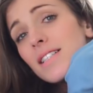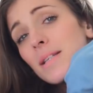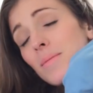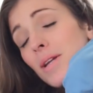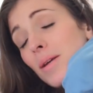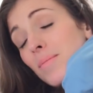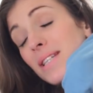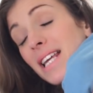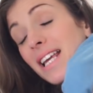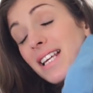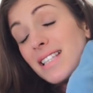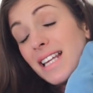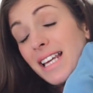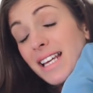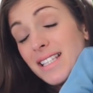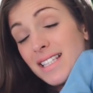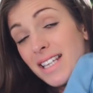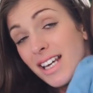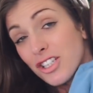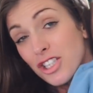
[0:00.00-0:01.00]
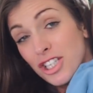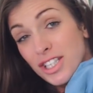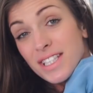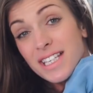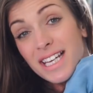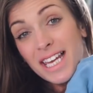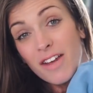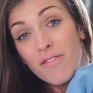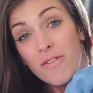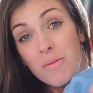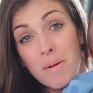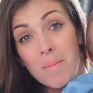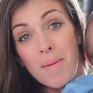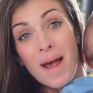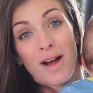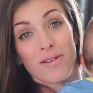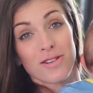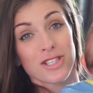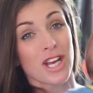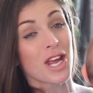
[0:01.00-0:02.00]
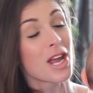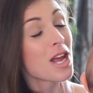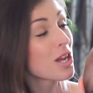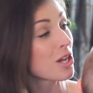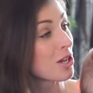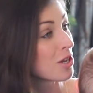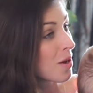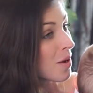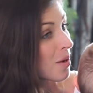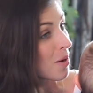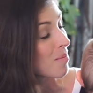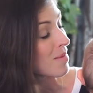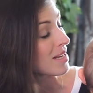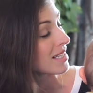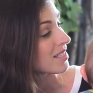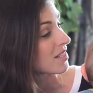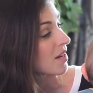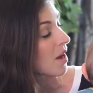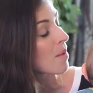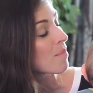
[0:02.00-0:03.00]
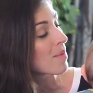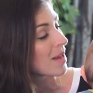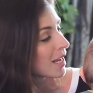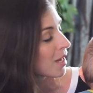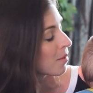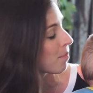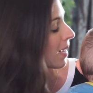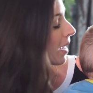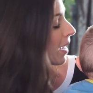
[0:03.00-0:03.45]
Sometimes it is easier just to give him a pouch. You, mister, are being a